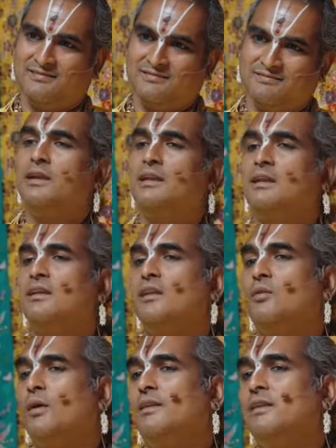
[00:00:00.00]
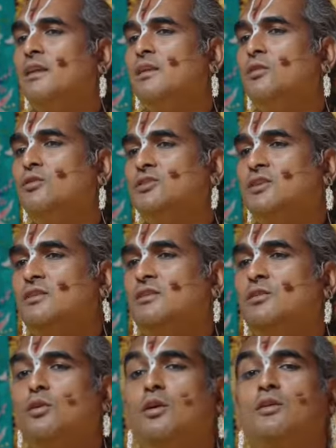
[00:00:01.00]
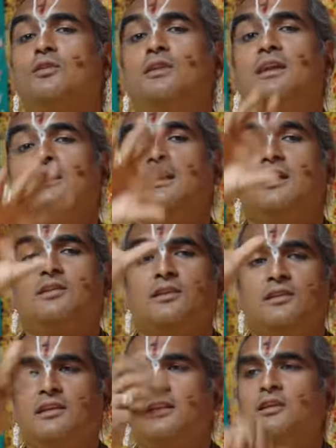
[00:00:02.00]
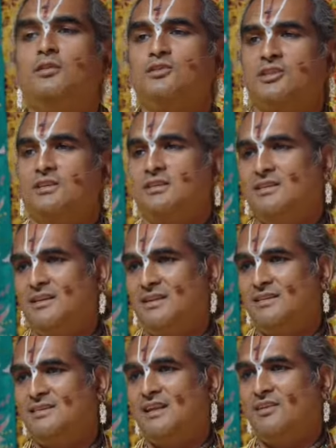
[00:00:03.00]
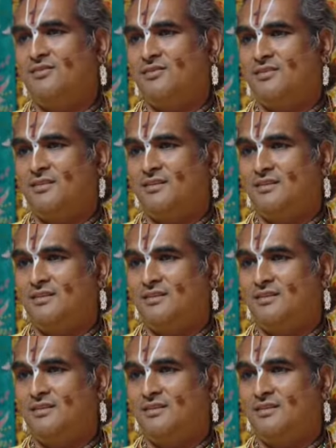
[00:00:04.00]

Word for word: Already in the one delusion, you are creating another delusion in itself.